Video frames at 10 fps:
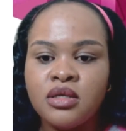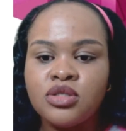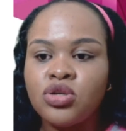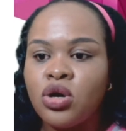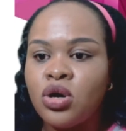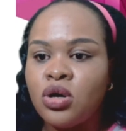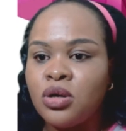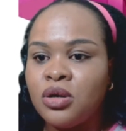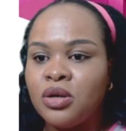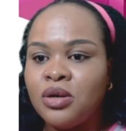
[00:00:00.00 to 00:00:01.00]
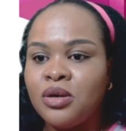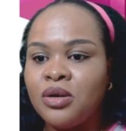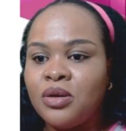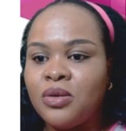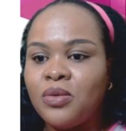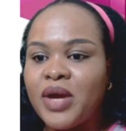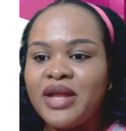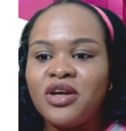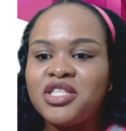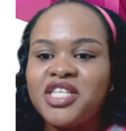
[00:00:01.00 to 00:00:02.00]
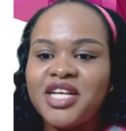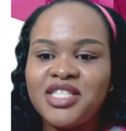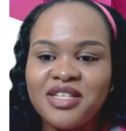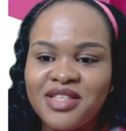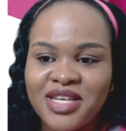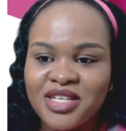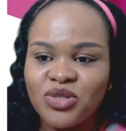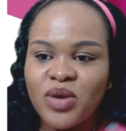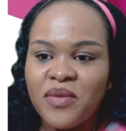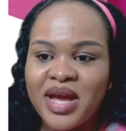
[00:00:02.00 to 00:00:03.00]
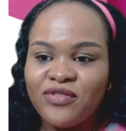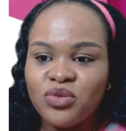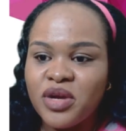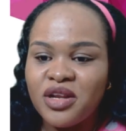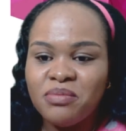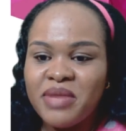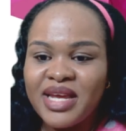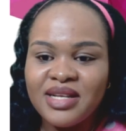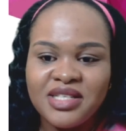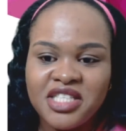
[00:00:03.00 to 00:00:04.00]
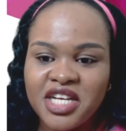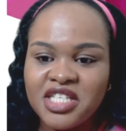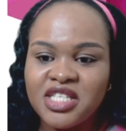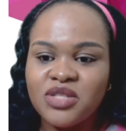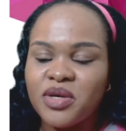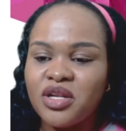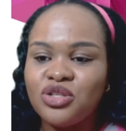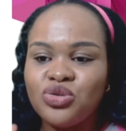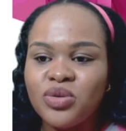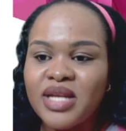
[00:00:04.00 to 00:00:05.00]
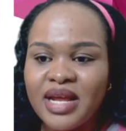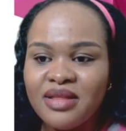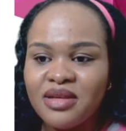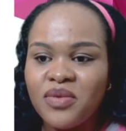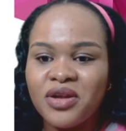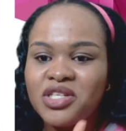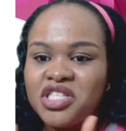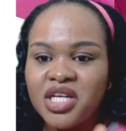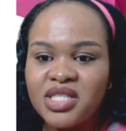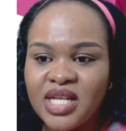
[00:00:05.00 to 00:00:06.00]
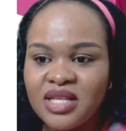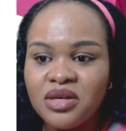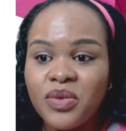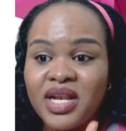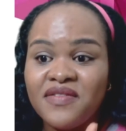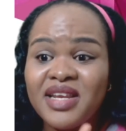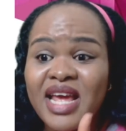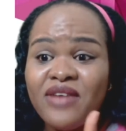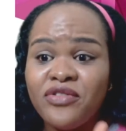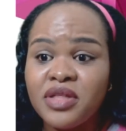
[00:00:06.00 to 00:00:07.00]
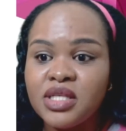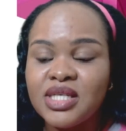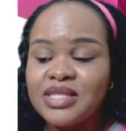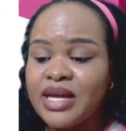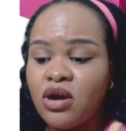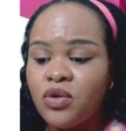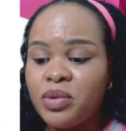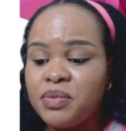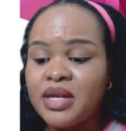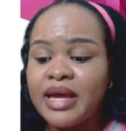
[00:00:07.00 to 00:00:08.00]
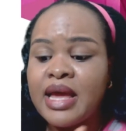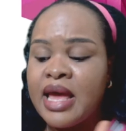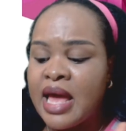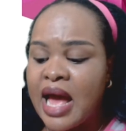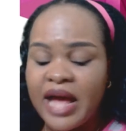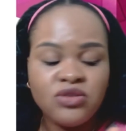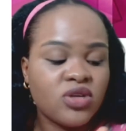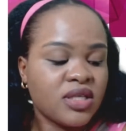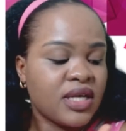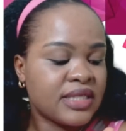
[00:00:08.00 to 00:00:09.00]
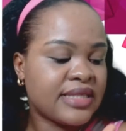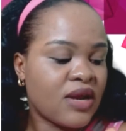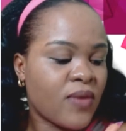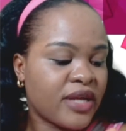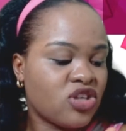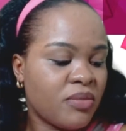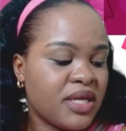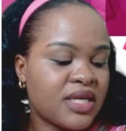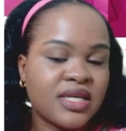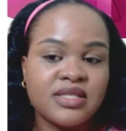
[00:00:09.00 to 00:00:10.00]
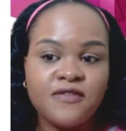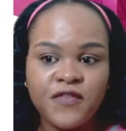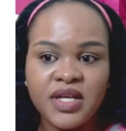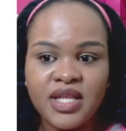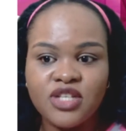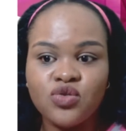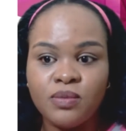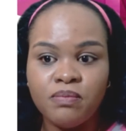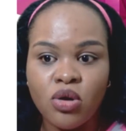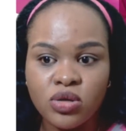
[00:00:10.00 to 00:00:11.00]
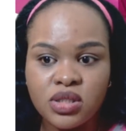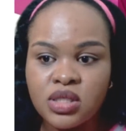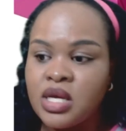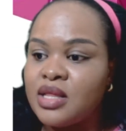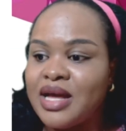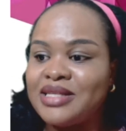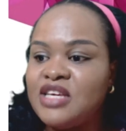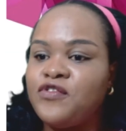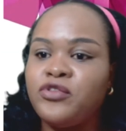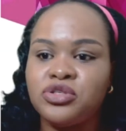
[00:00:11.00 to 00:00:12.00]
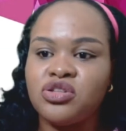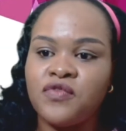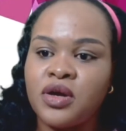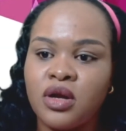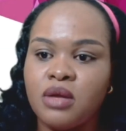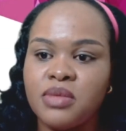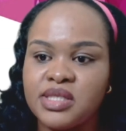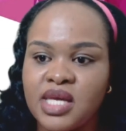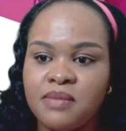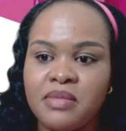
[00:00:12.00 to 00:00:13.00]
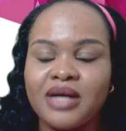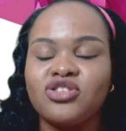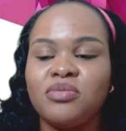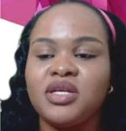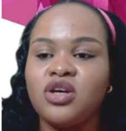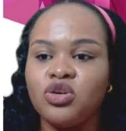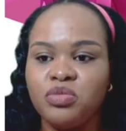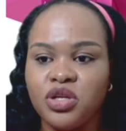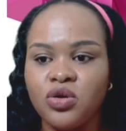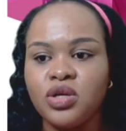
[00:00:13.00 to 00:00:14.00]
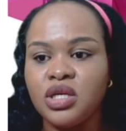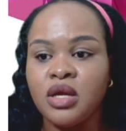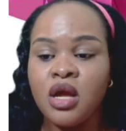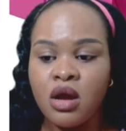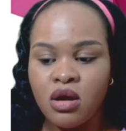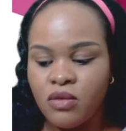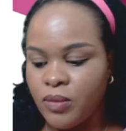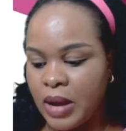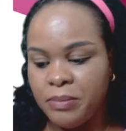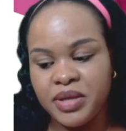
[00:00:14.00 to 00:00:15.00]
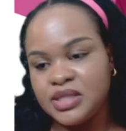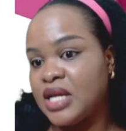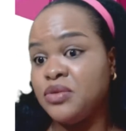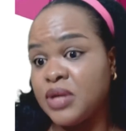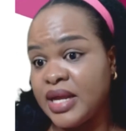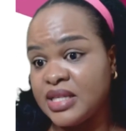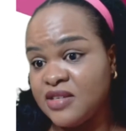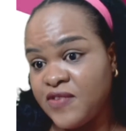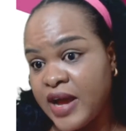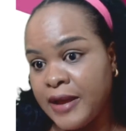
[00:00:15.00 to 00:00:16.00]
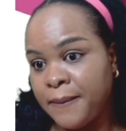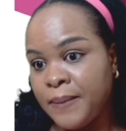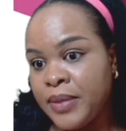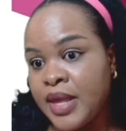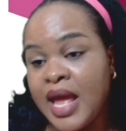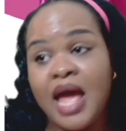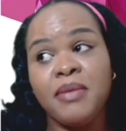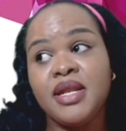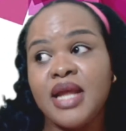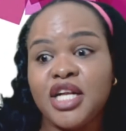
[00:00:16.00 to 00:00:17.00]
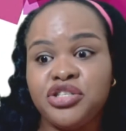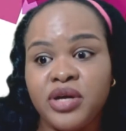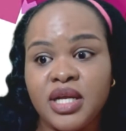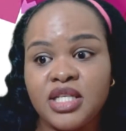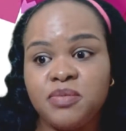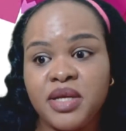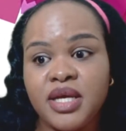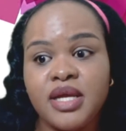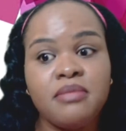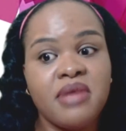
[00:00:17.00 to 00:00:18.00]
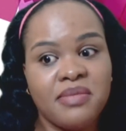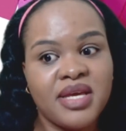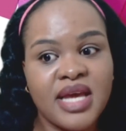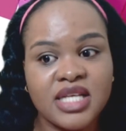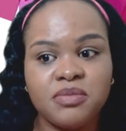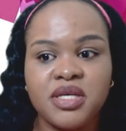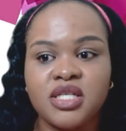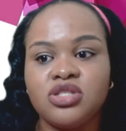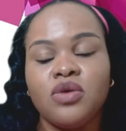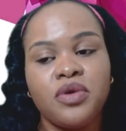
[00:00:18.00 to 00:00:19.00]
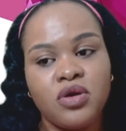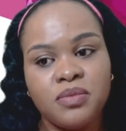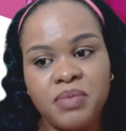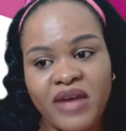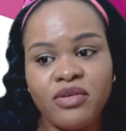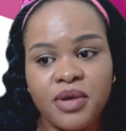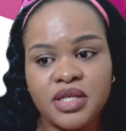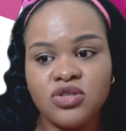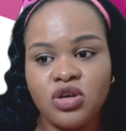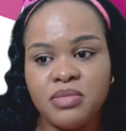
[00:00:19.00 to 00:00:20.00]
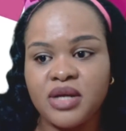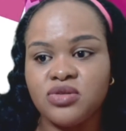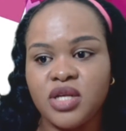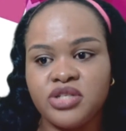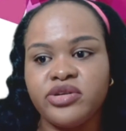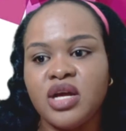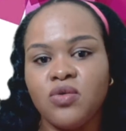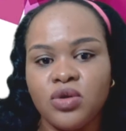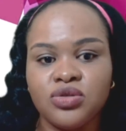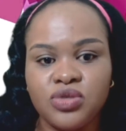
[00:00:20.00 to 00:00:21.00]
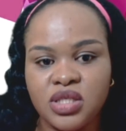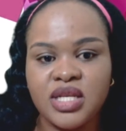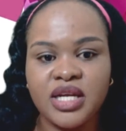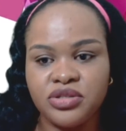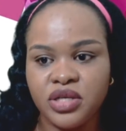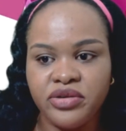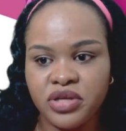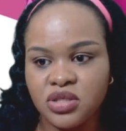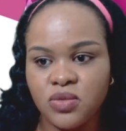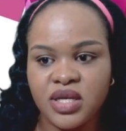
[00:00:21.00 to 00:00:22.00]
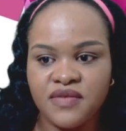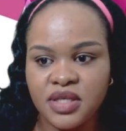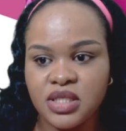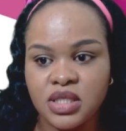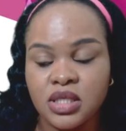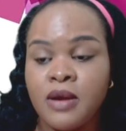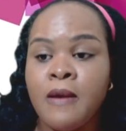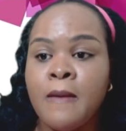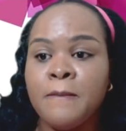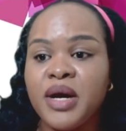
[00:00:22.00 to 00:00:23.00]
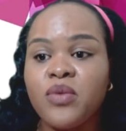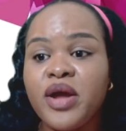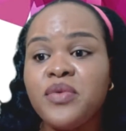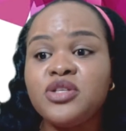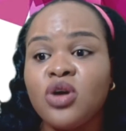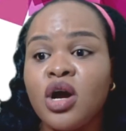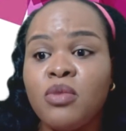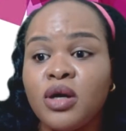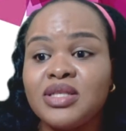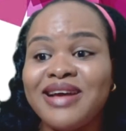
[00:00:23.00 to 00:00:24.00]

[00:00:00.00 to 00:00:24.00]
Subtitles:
So we're not changing things where we're not making the changes, we're not doing anything, we're not changing anything, we're leaving everything. Just like how people I do not understand why Dominicans feel they should boast that if Christopher Columbus came back, Dominica would be the only place that he would identify. I mean, naturally speaking, maybe yes, because now everybody's going back to natural and want to see natural areas and whatever it is. But when we talk about